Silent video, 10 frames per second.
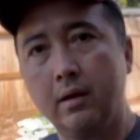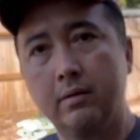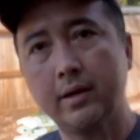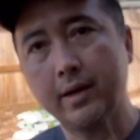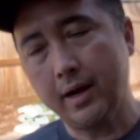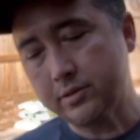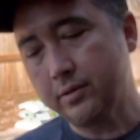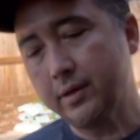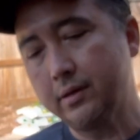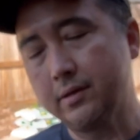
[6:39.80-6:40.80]
Okay, guys, so
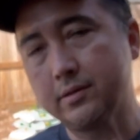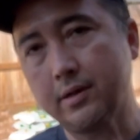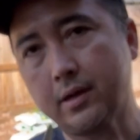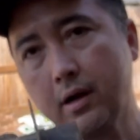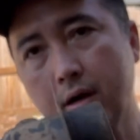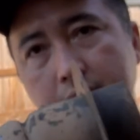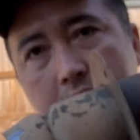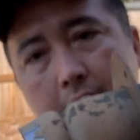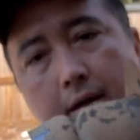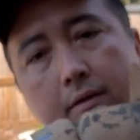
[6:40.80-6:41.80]
here it is. I cut off the
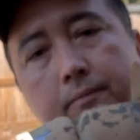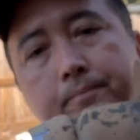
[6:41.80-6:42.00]
neck